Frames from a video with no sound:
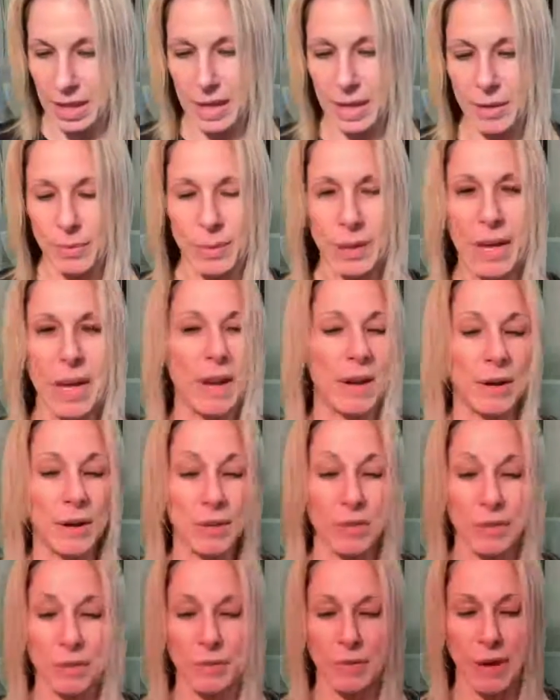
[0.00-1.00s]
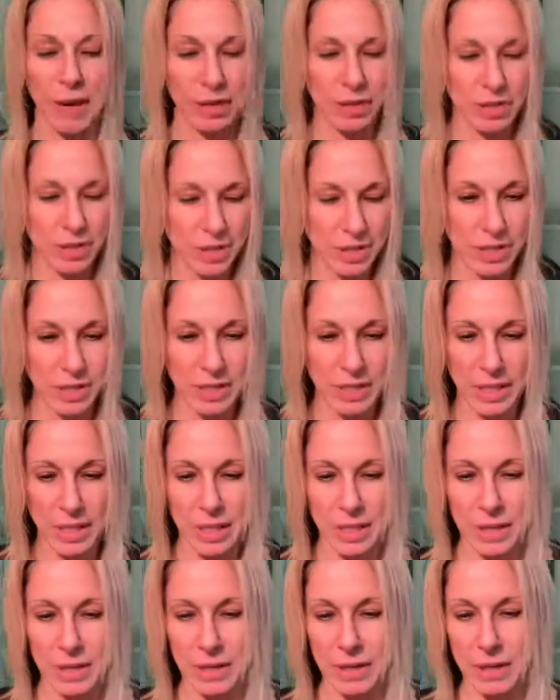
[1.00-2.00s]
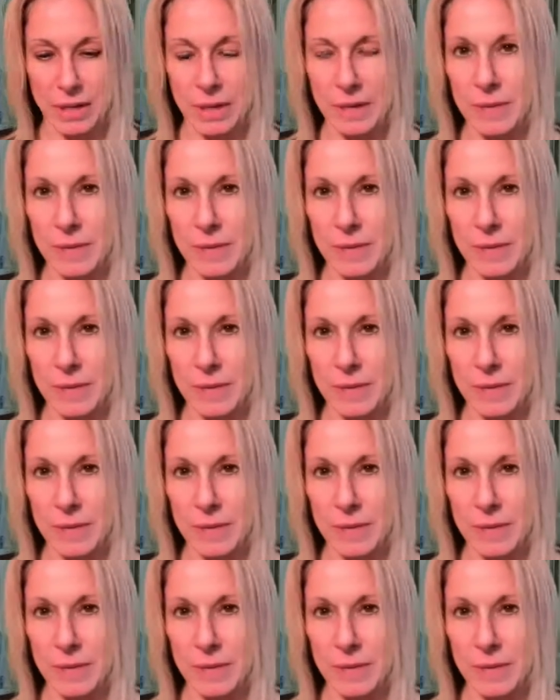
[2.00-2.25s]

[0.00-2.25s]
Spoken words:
we got our directions here,